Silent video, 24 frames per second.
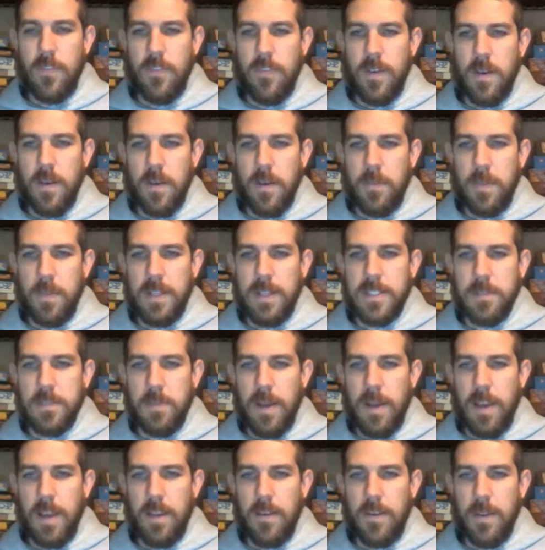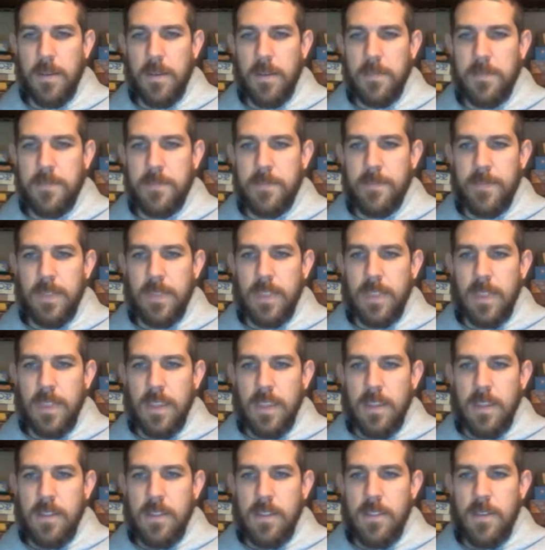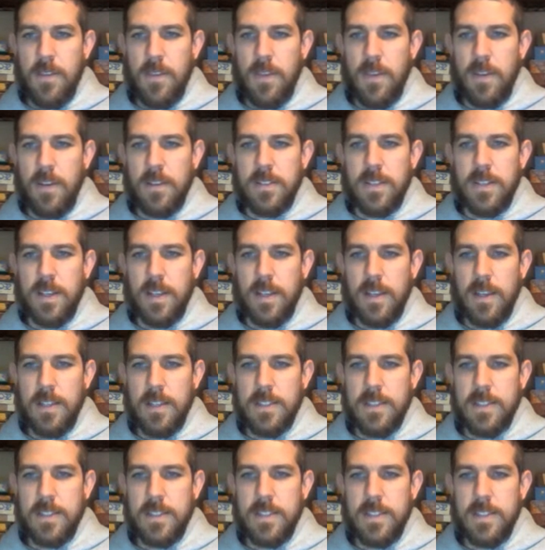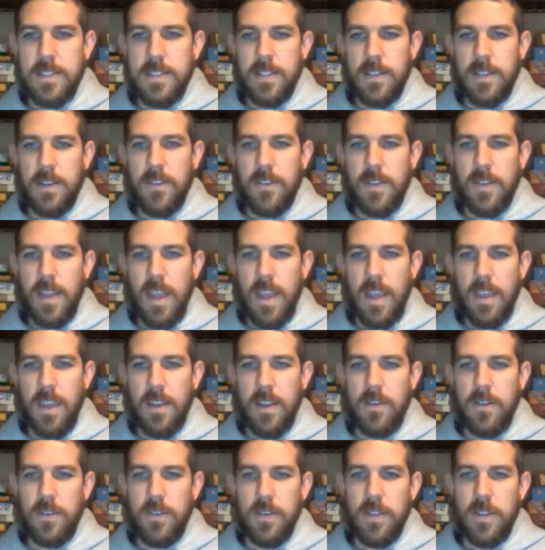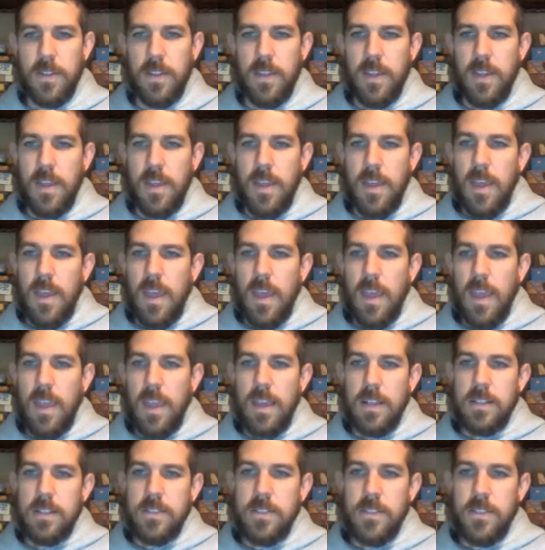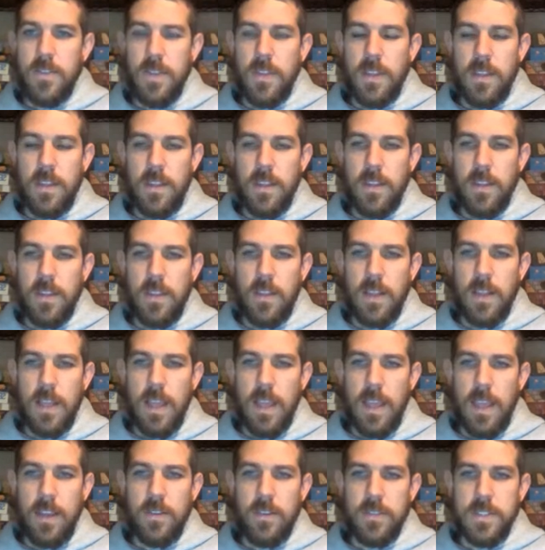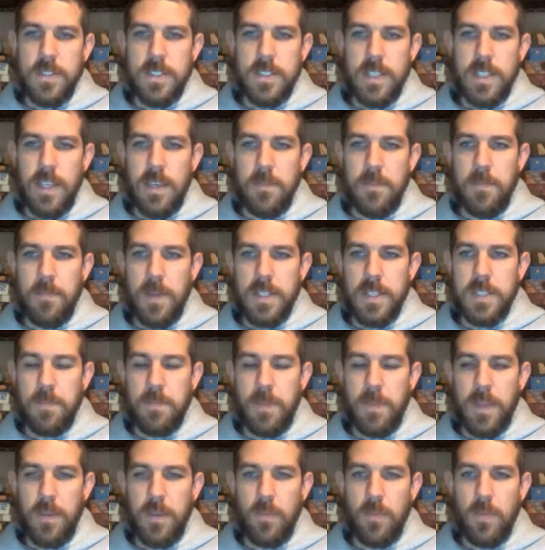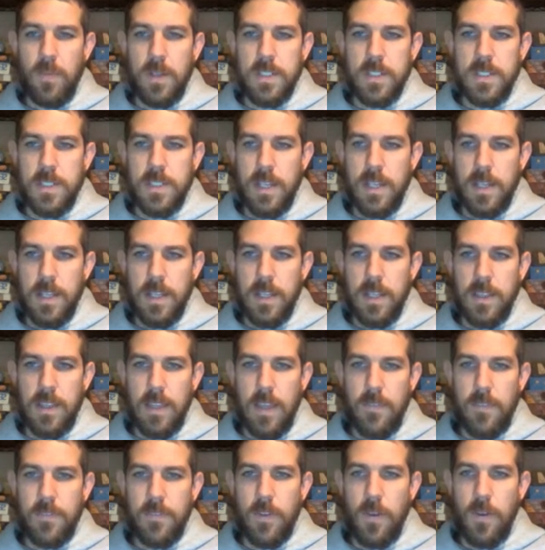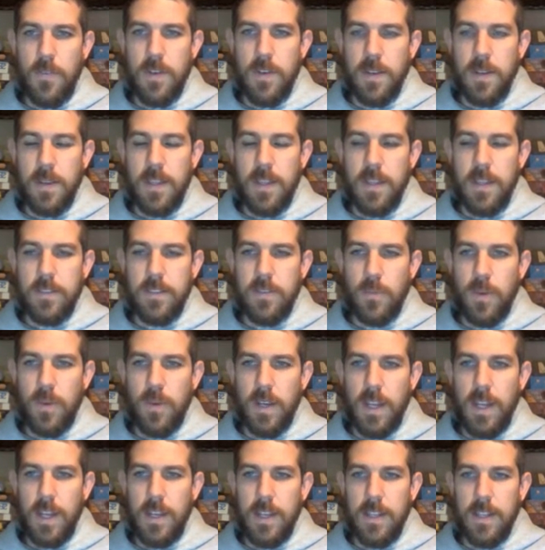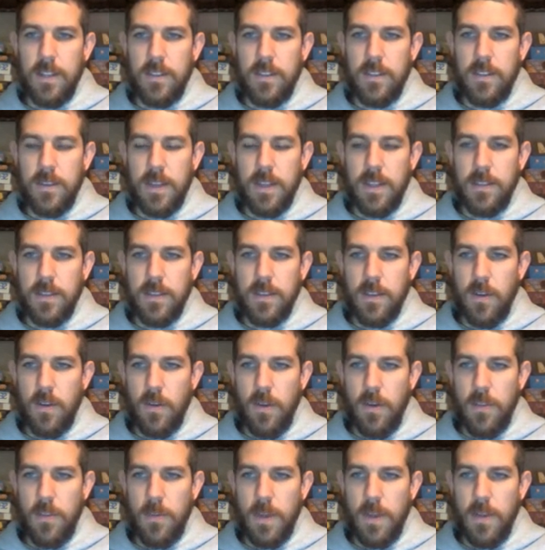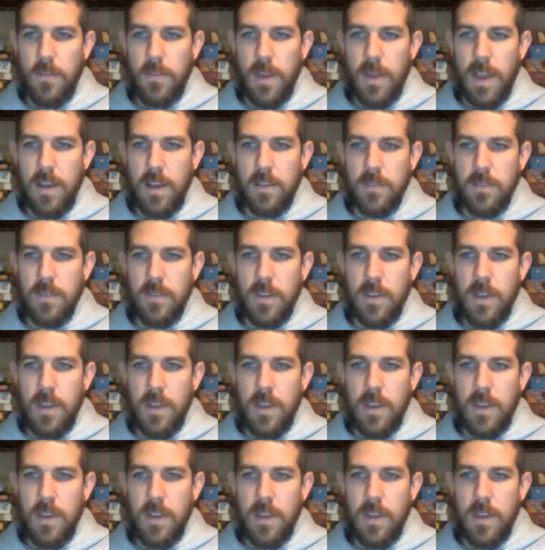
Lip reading: a pizza pie, right? So there's a 60 degree angle. And so then angle C must be what's left over to get it to 180, to get it to go all the way around.